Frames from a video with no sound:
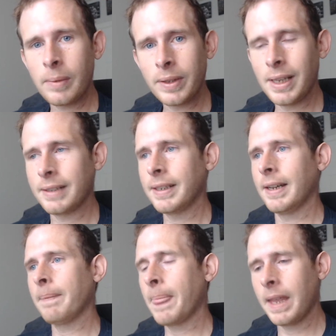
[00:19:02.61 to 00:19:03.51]
like
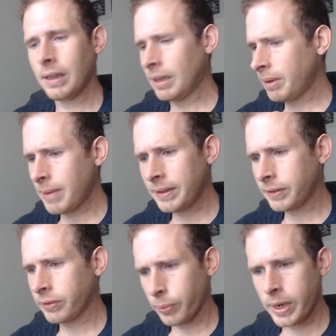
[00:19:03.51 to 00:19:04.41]
that, you know, let me make this
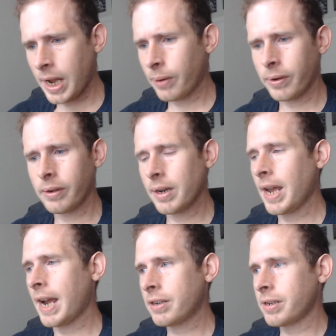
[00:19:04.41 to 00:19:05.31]
three-hour
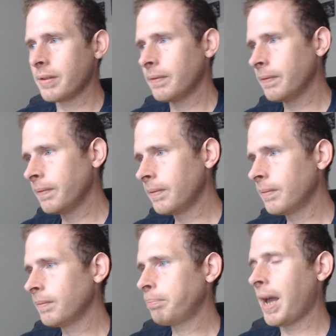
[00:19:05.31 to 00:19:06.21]

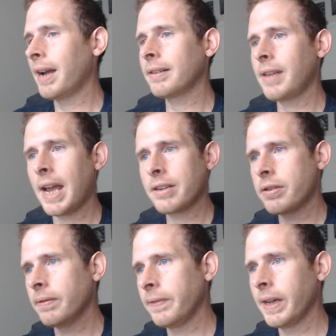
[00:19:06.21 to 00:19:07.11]
action-packed,
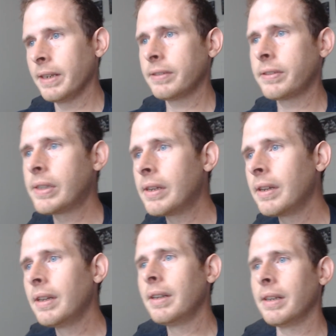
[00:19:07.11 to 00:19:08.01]
action-fest.
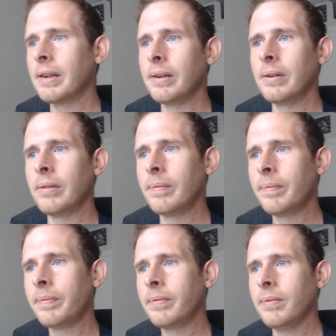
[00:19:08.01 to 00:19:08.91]
You know,
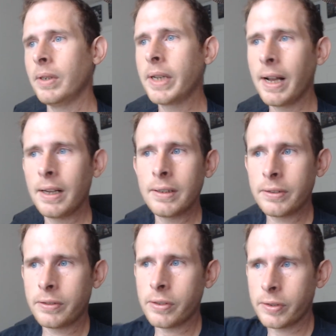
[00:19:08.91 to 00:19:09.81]
you
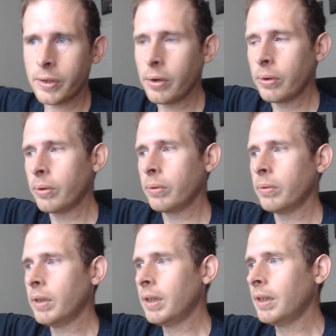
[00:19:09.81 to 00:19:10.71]
guys just
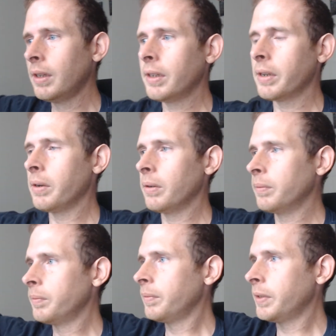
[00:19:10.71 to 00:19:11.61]
go, you know,
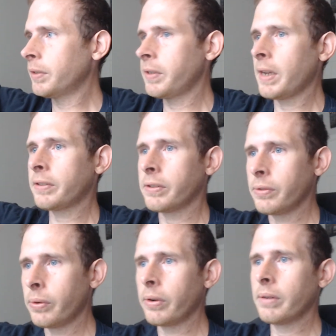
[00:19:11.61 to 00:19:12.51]
there's the exit
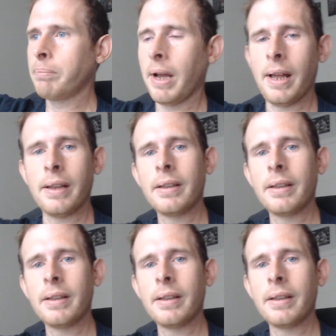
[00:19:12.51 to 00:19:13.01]
door, bye.